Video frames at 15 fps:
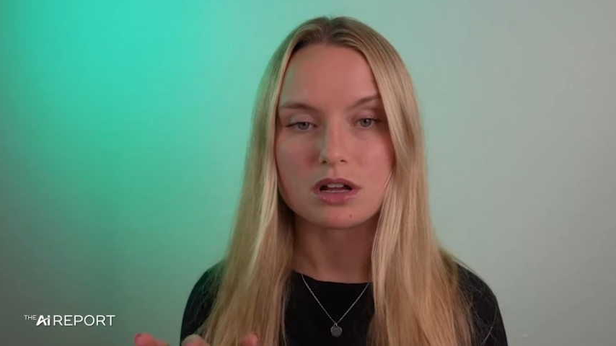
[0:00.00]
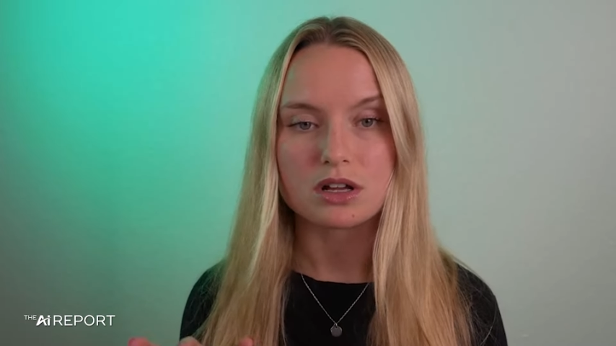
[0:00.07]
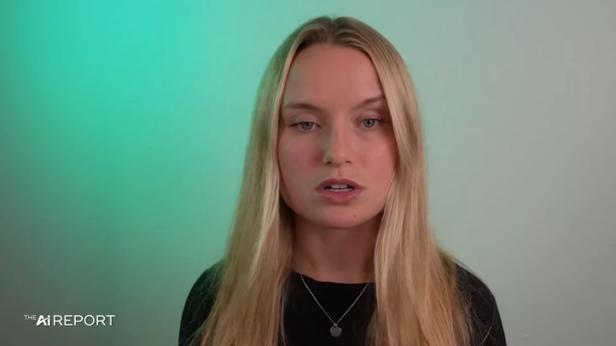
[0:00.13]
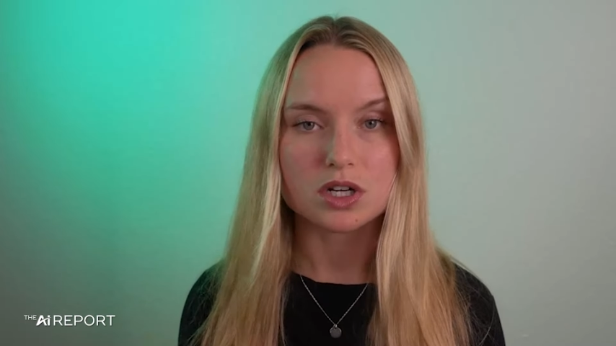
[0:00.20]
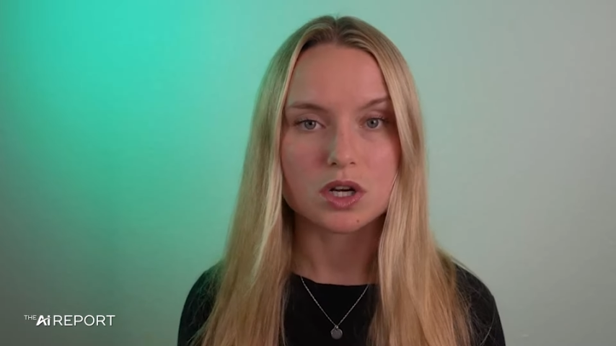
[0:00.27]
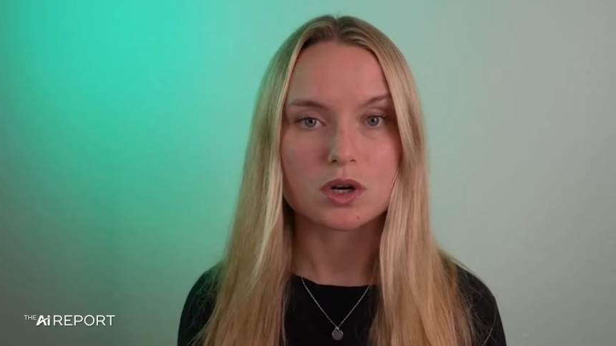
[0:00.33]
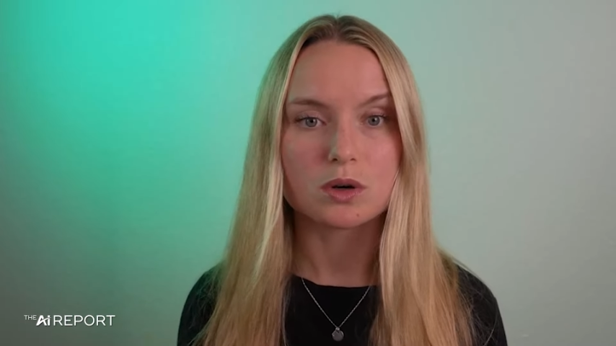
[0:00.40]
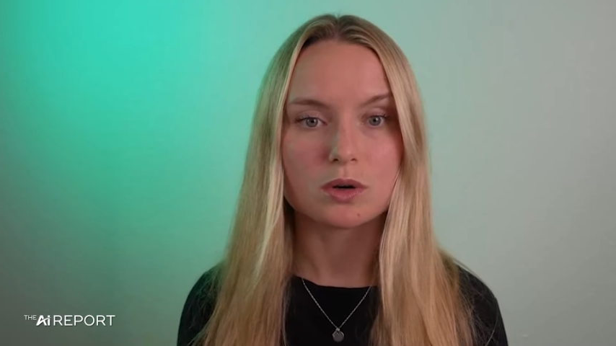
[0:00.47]

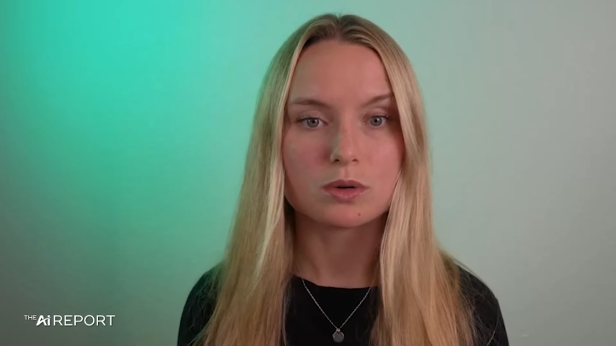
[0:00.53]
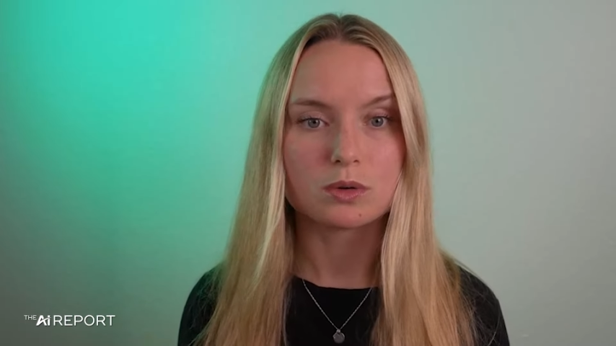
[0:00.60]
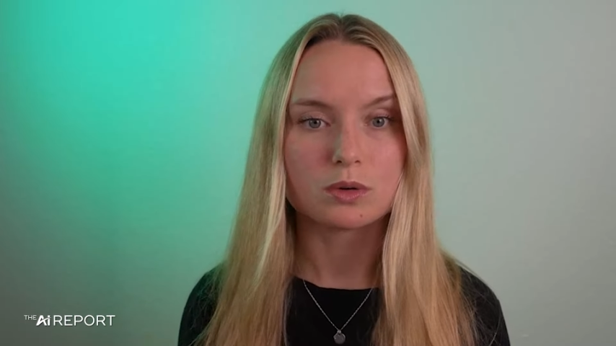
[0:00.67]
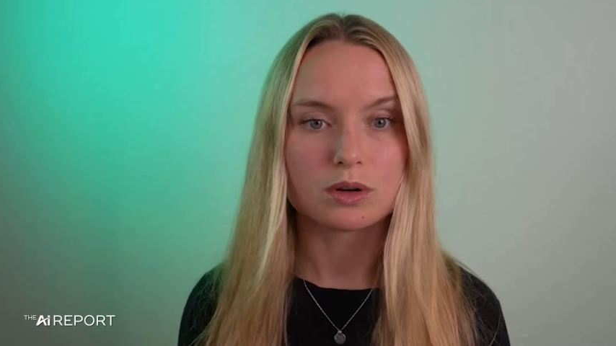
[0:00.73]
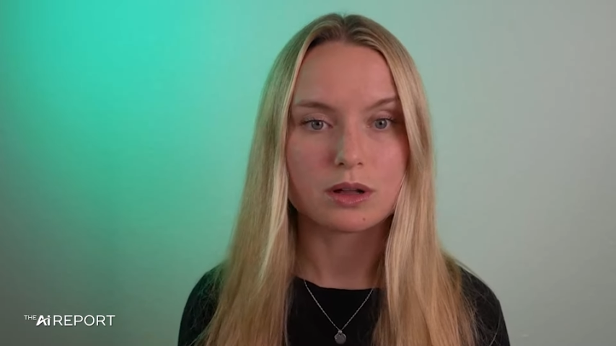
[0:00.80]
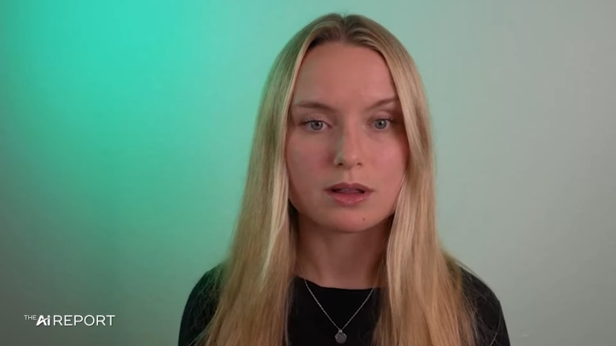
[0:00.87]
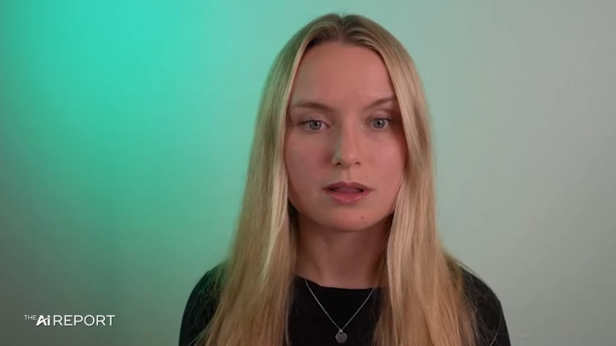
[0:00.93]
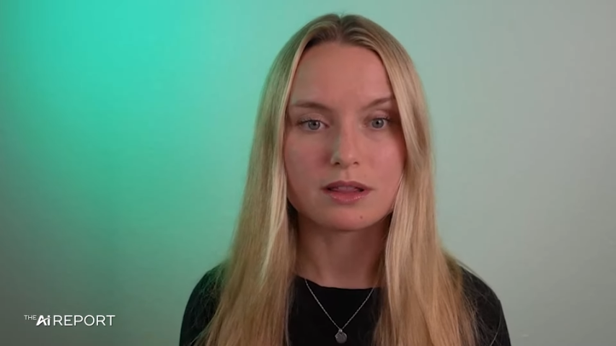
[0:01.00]

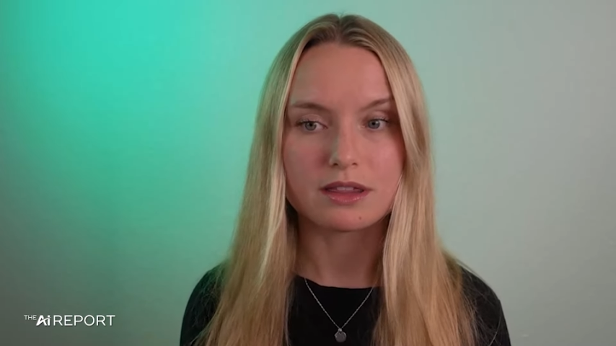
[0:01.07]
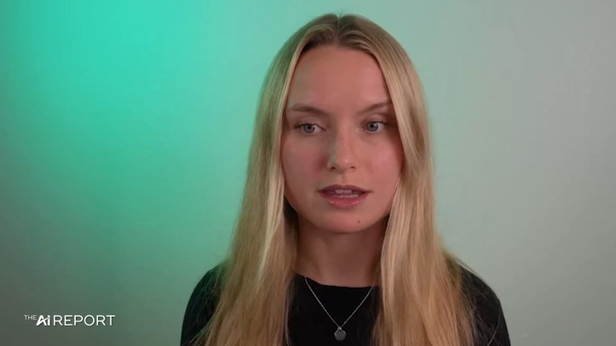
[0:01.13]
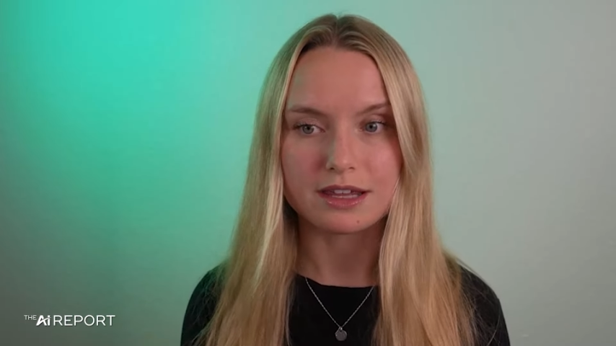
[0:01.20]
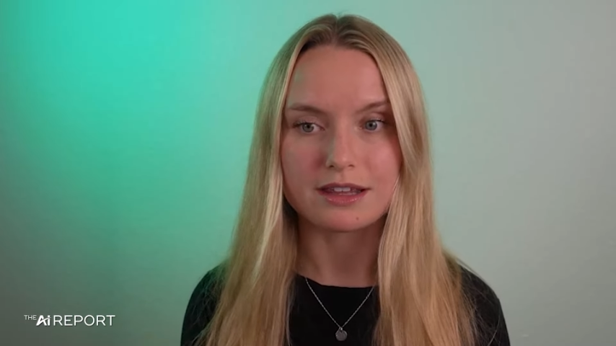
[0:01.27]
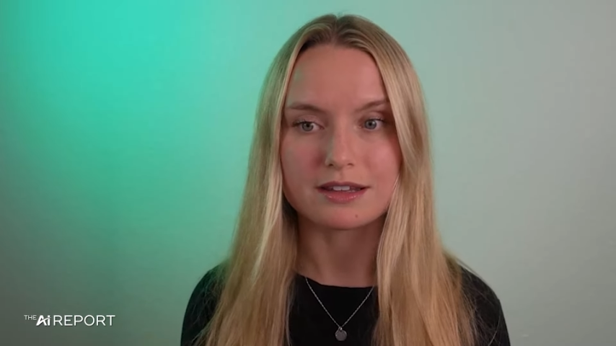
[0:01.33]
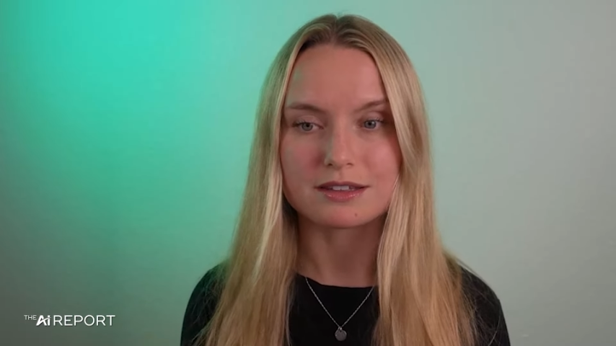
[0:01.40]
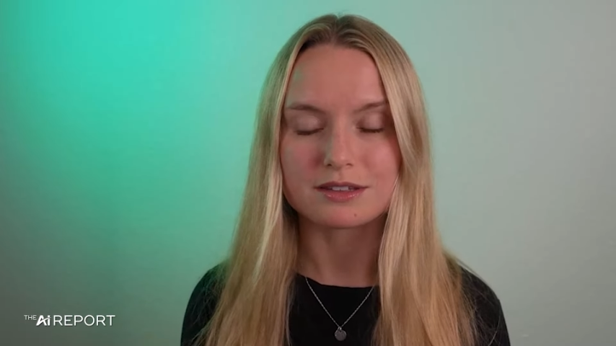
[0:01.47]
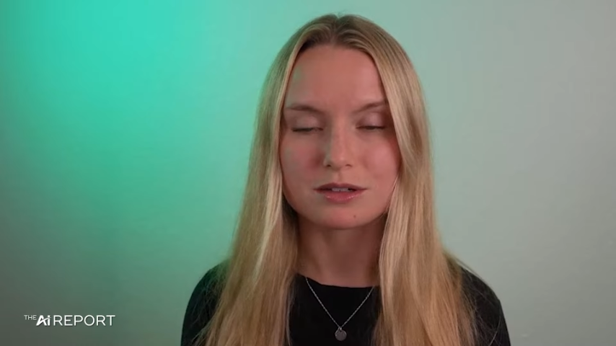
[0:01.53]
know
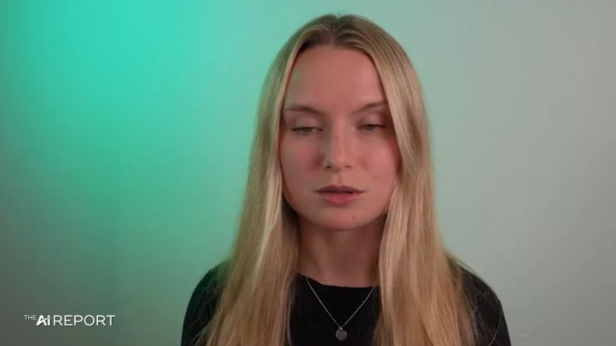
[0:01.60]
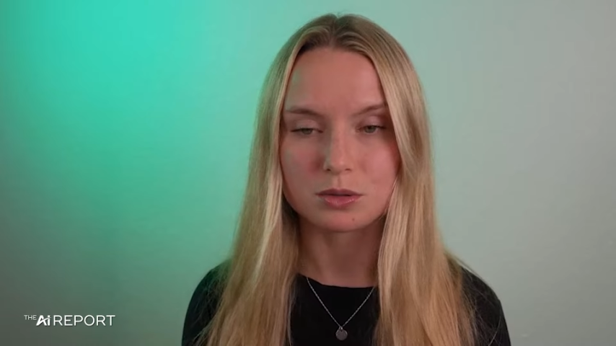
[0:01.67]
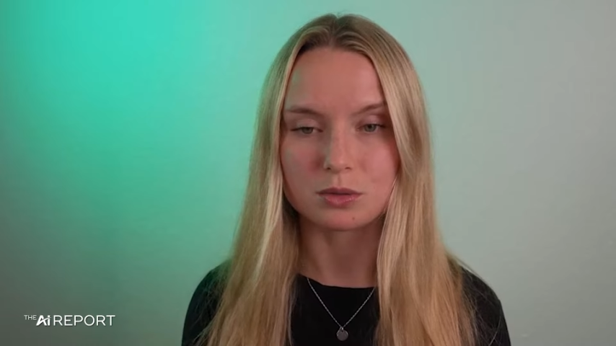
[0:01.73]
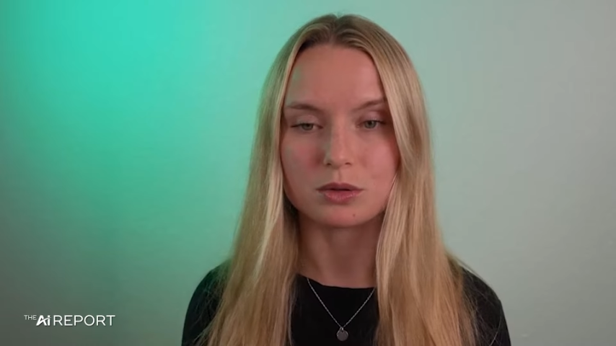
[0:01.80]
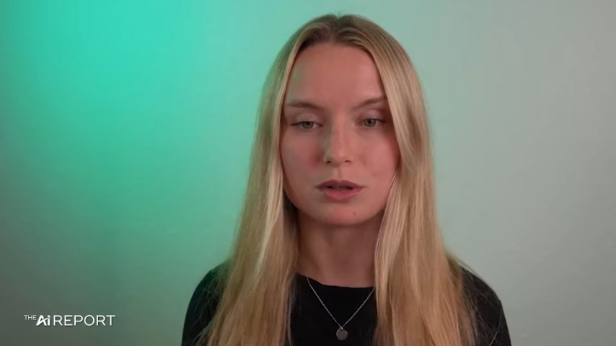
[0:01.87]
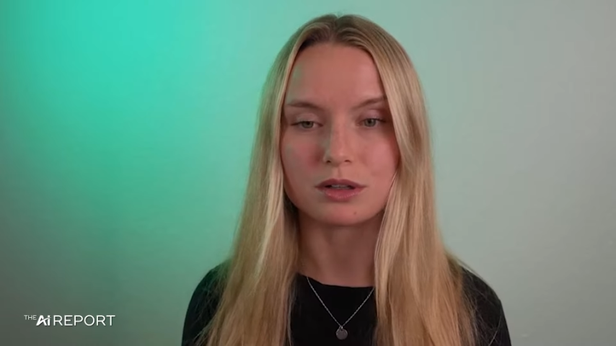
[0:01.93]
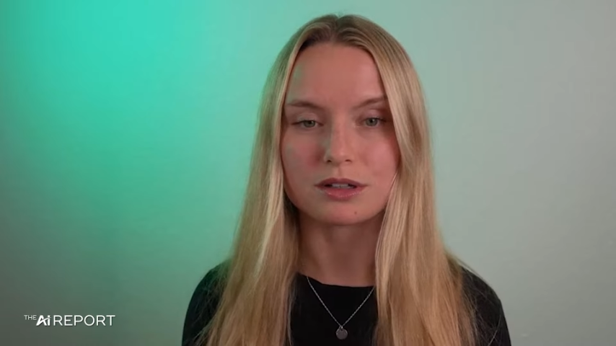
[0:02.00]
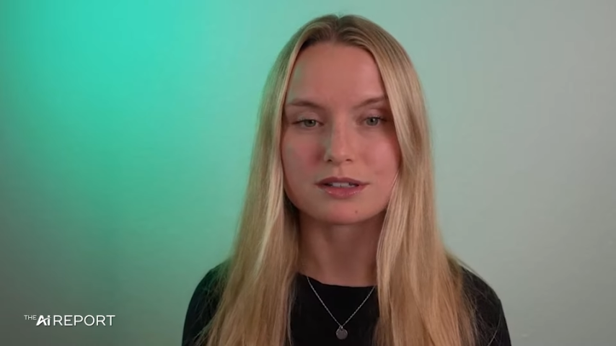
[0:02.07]
these
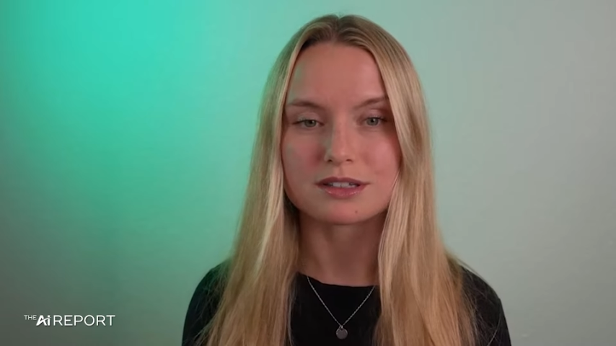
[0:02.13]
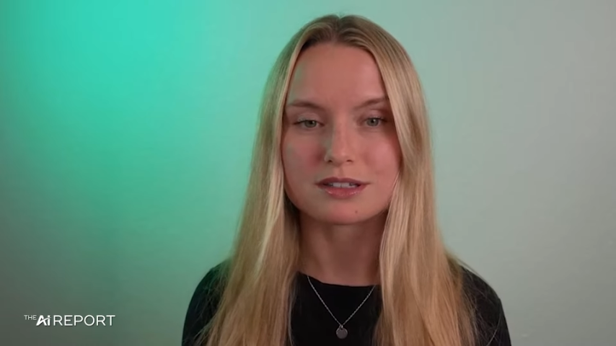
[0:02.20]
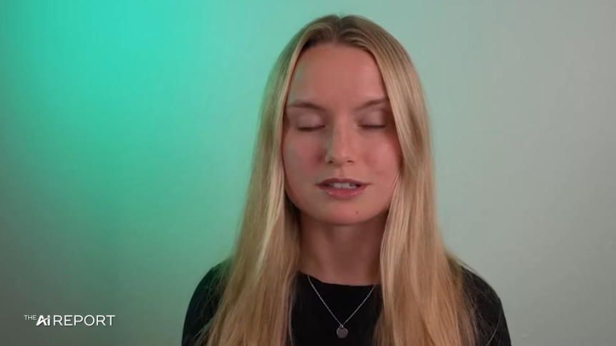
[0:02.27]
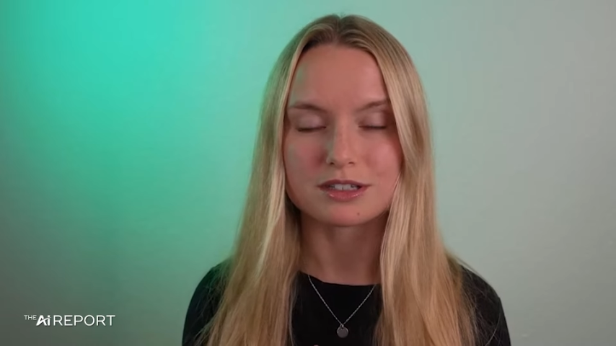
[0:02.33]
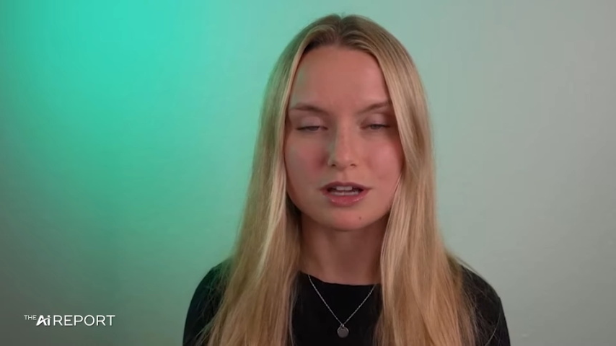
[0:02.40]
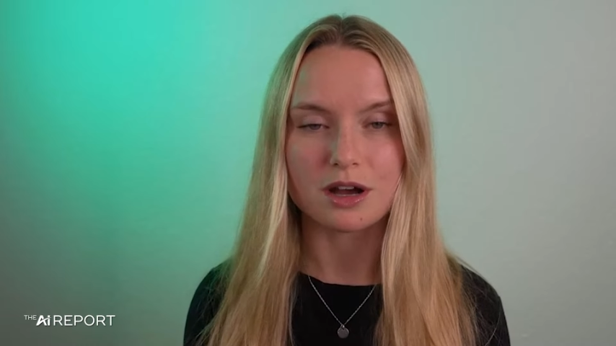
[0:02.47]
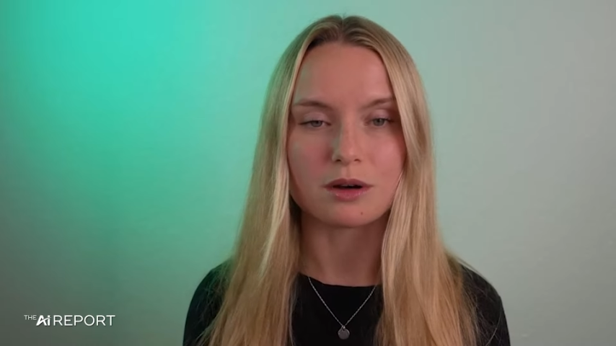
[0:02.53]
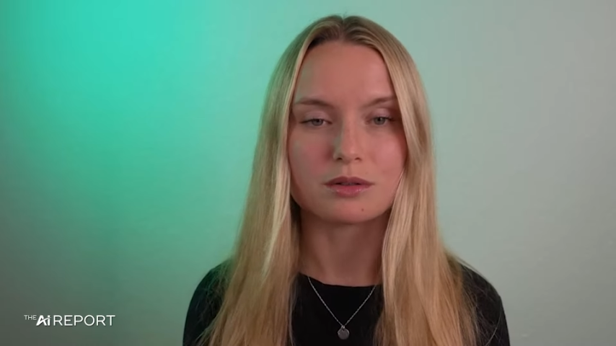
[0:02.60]
tools
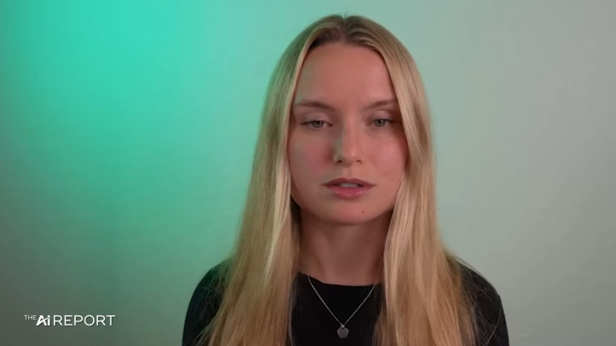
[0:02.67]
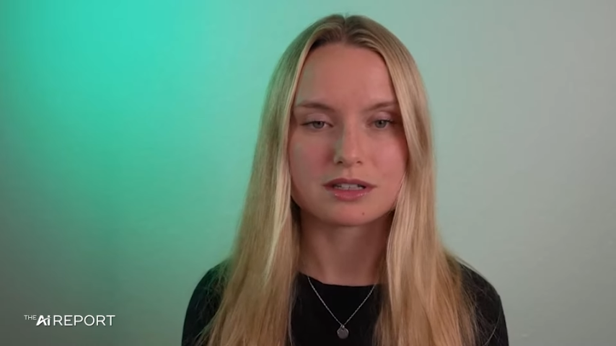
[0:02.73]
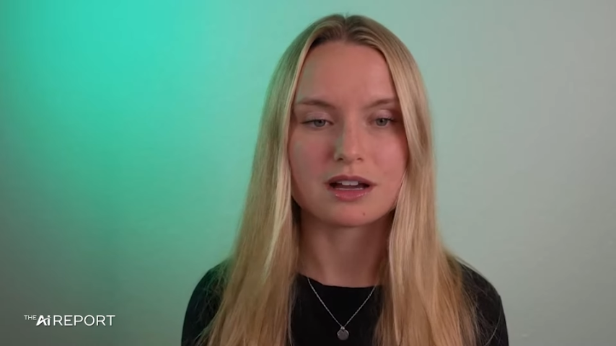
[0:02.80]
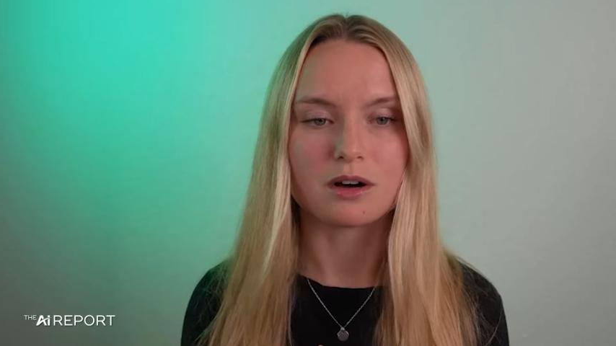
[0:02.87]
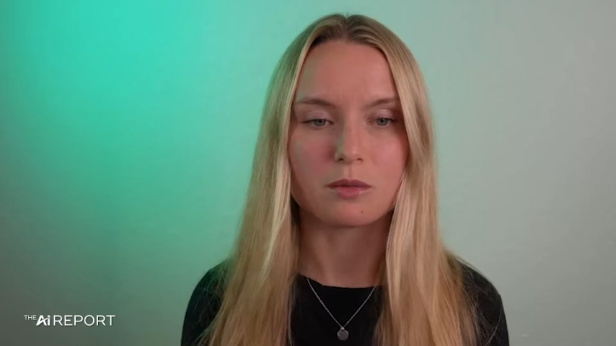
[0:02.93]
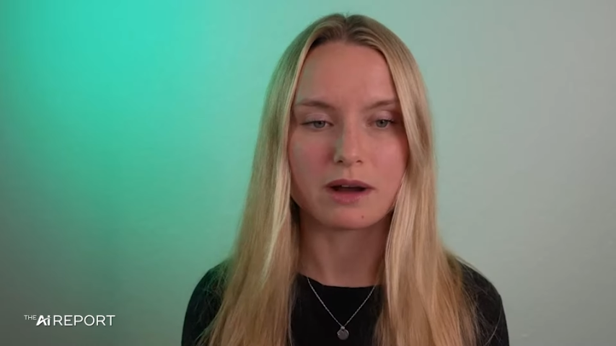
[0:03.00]
so